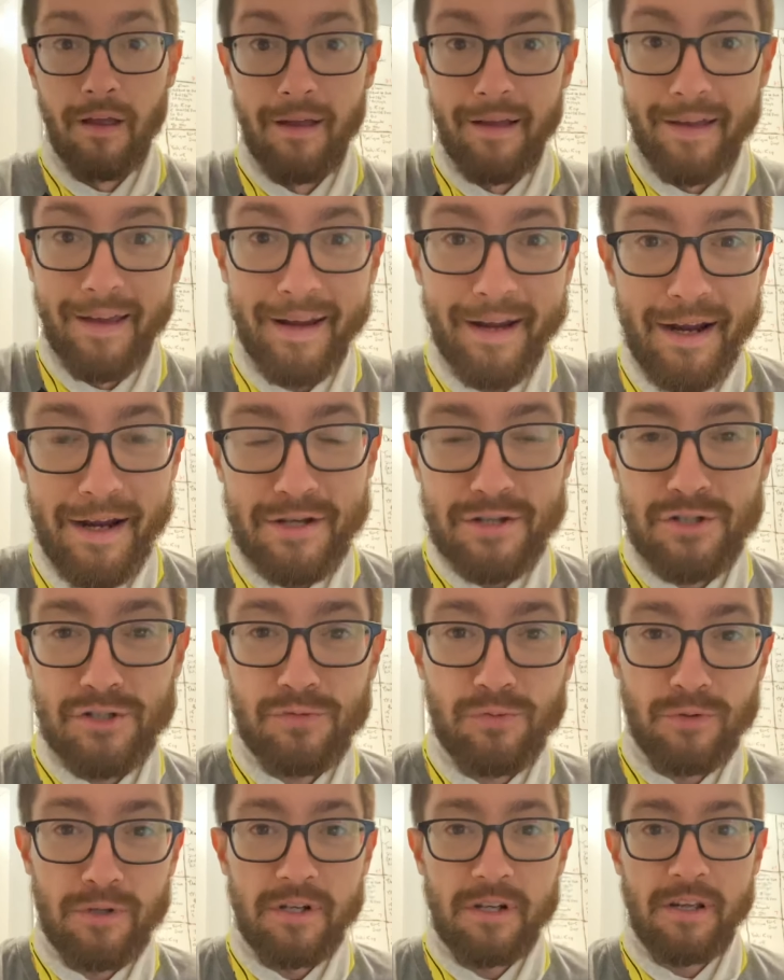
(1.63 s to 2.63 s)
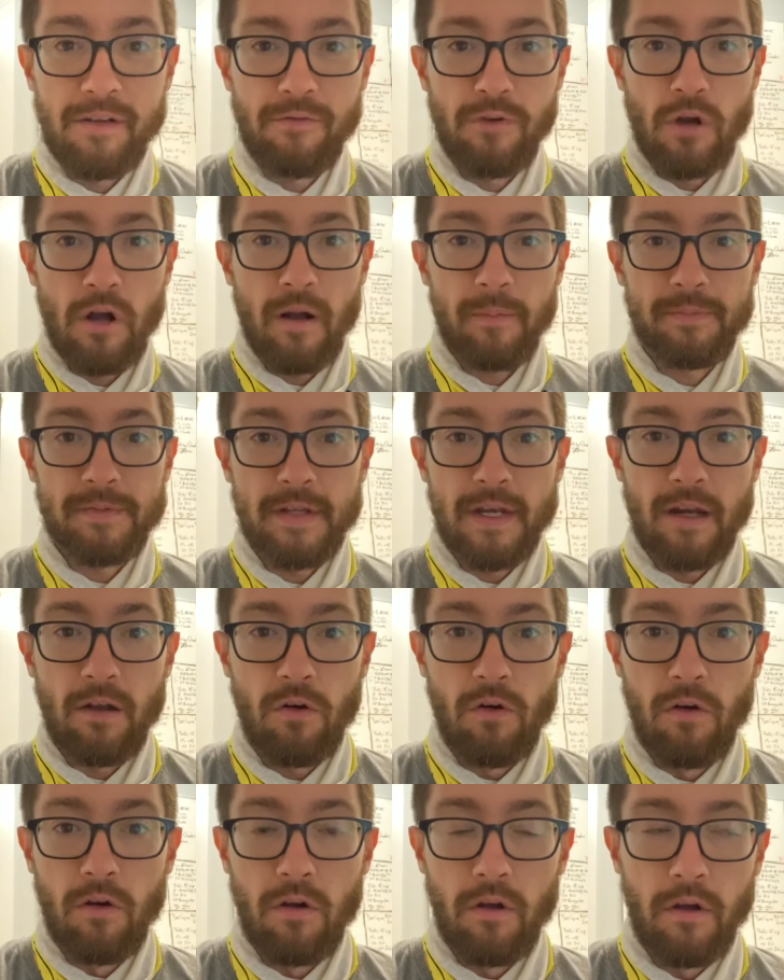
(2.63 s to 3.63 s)
Hey guys, just wanted to give you an update
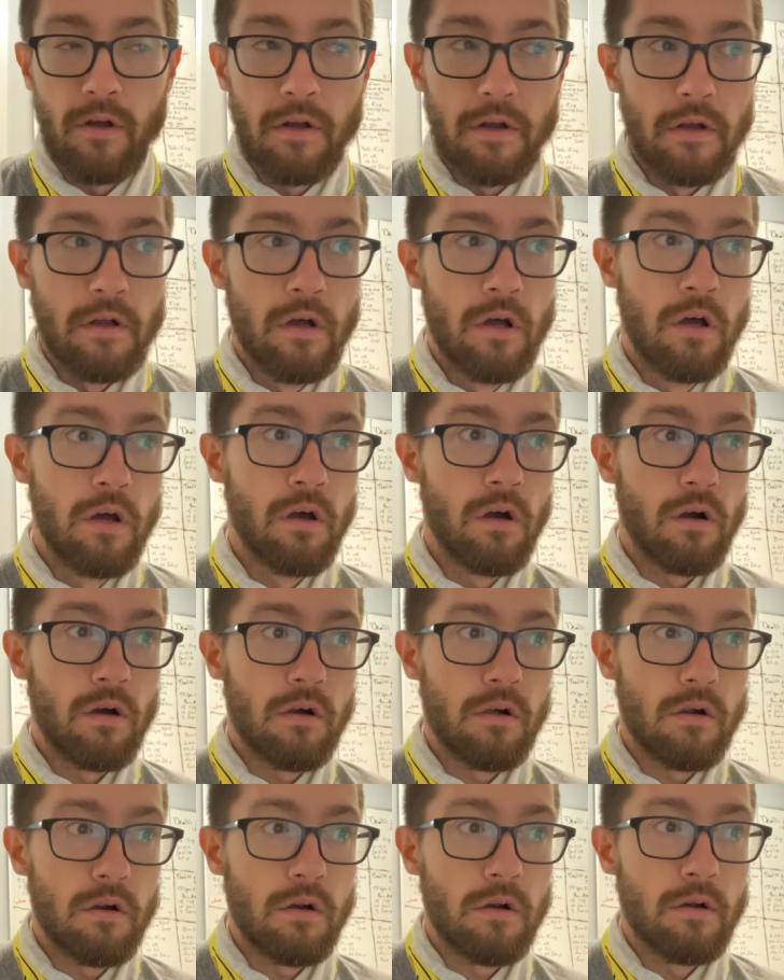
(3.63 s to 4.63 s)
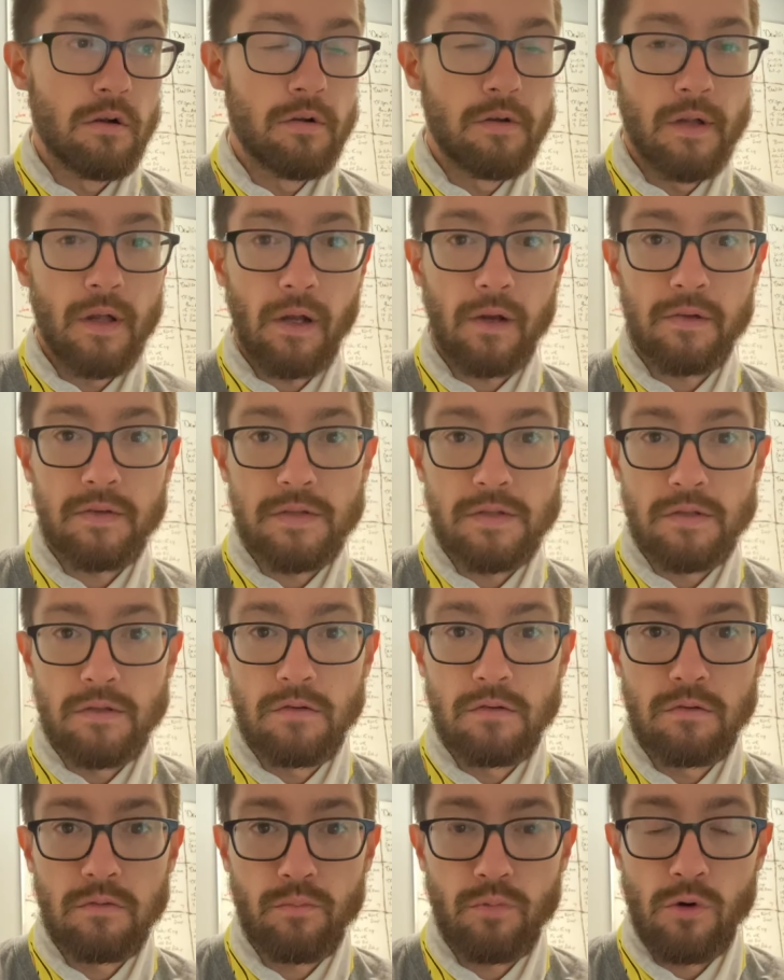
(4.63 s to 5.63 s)
on our next
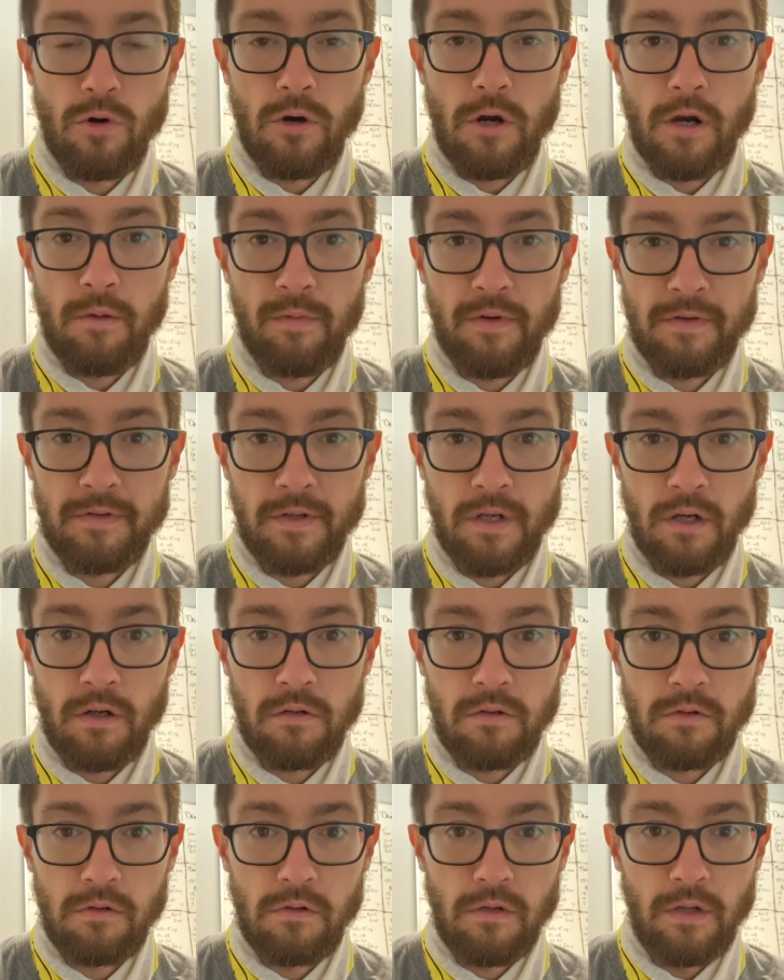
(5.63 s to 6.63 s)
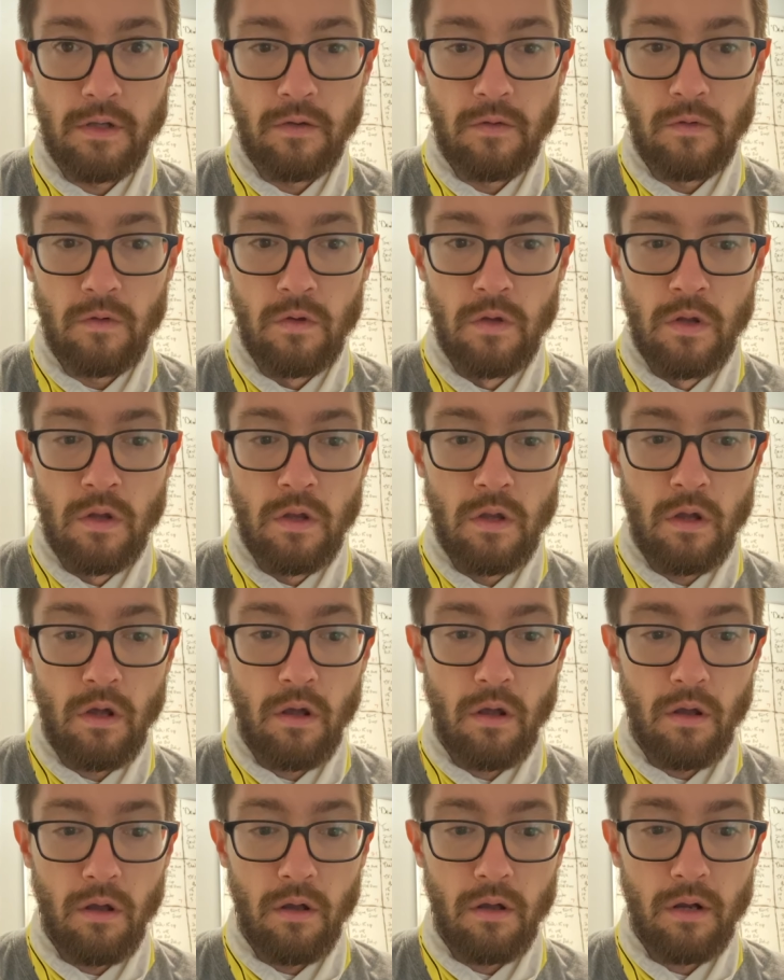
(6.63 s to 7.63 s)
programming cycle and
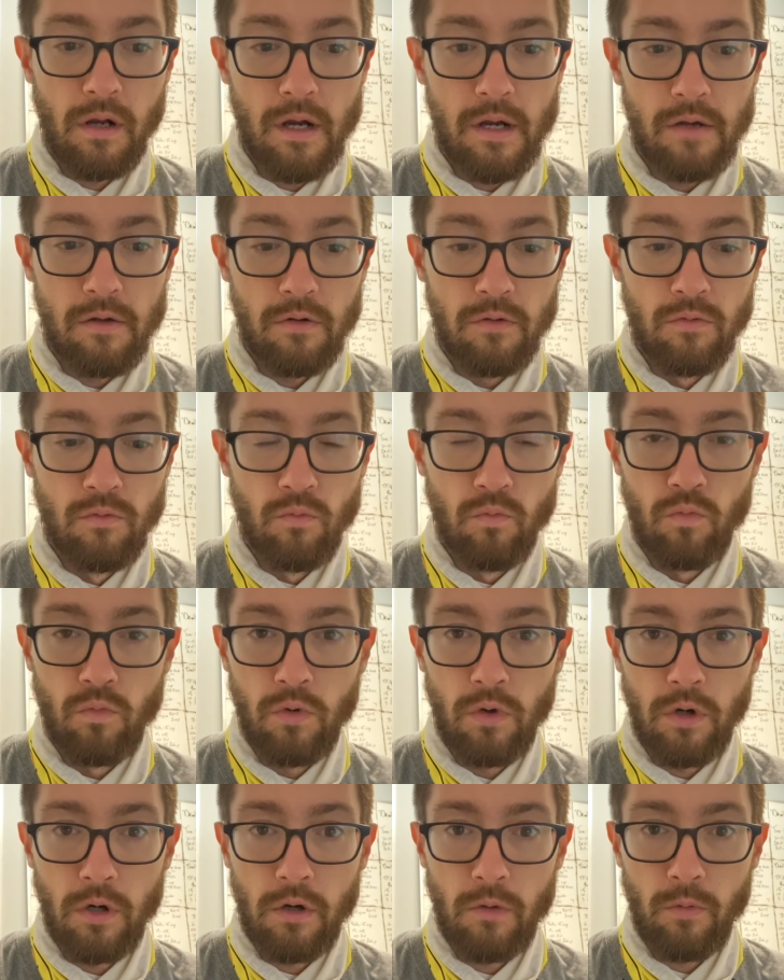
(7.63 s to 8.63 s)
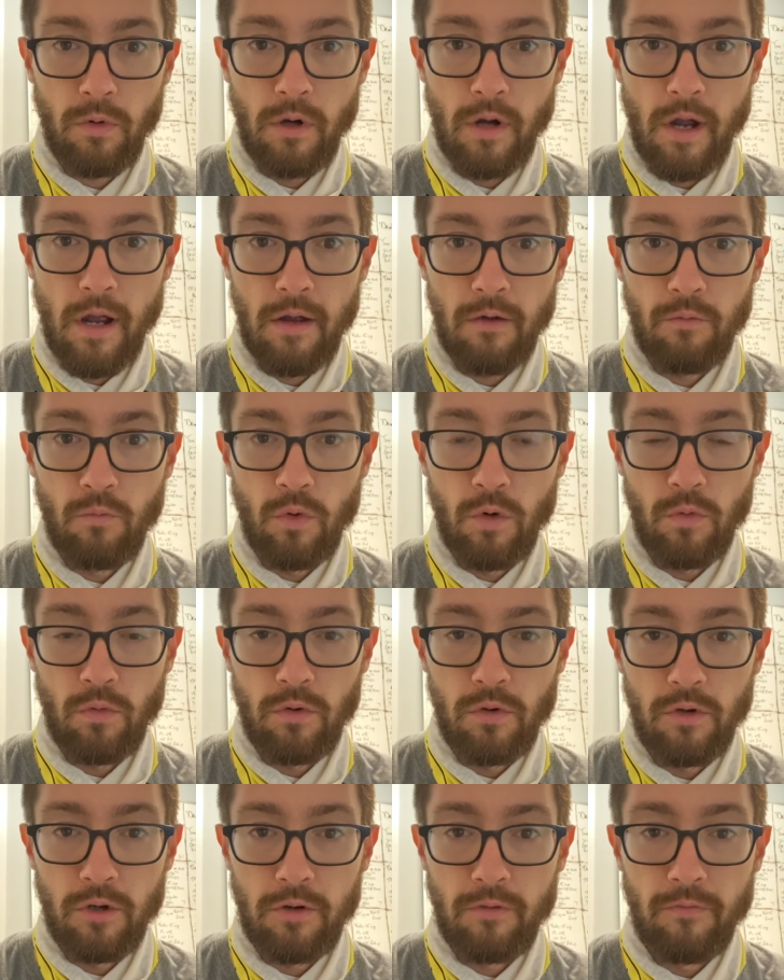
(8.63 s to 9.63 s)
uh, kind of where we're at and what we're
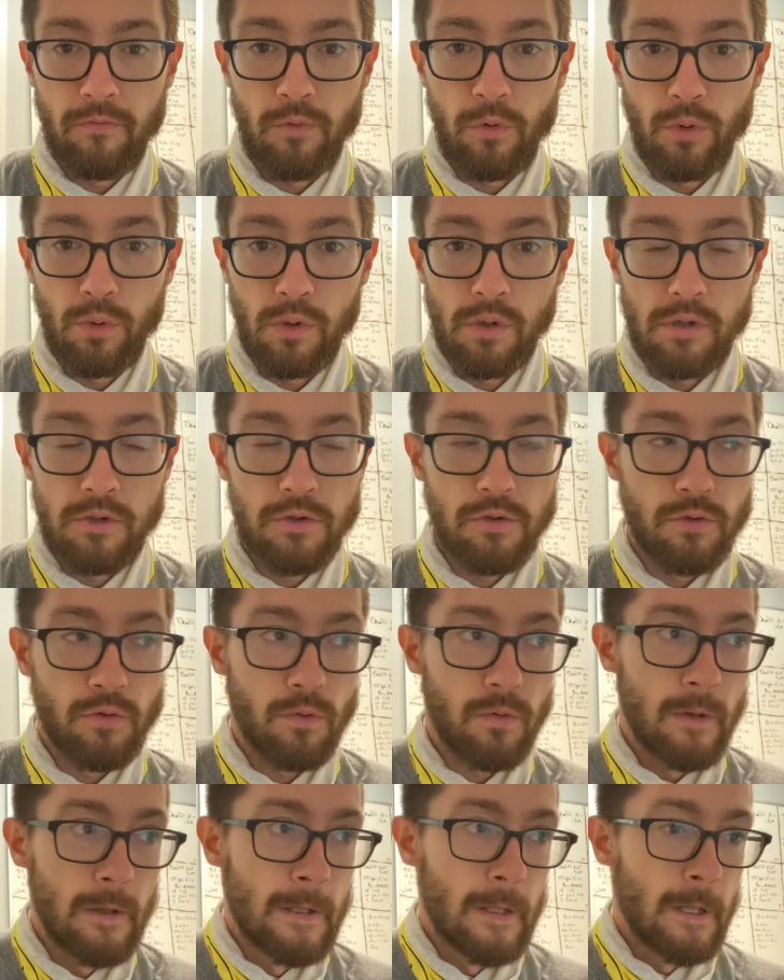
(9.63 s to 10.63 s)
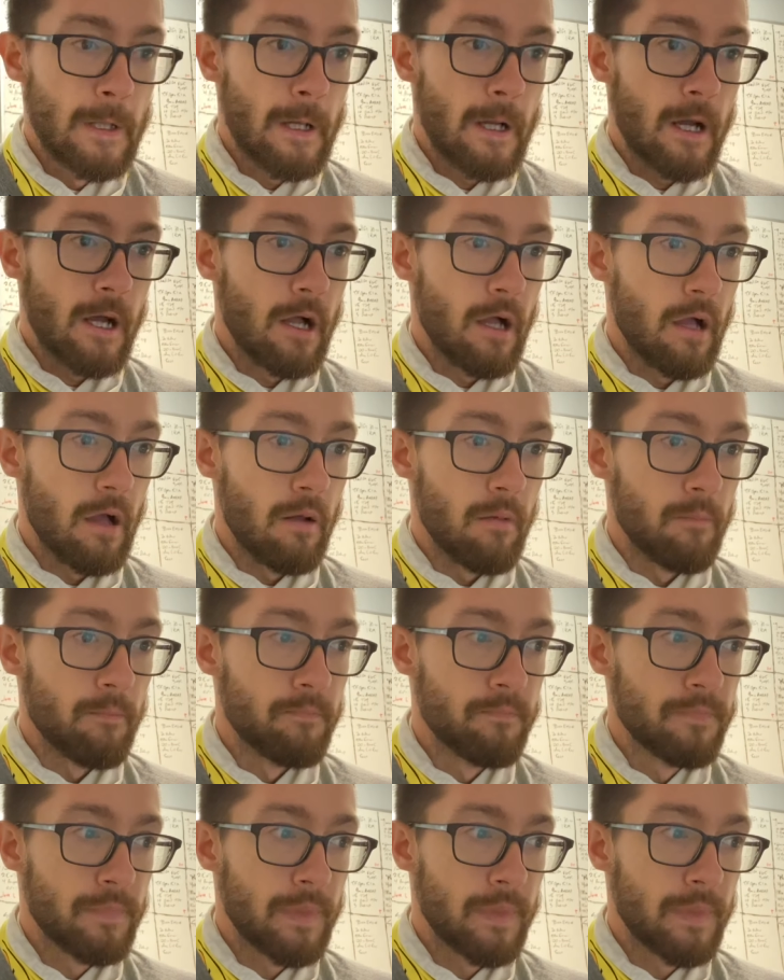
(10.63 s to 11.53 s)
looking forward to. Um,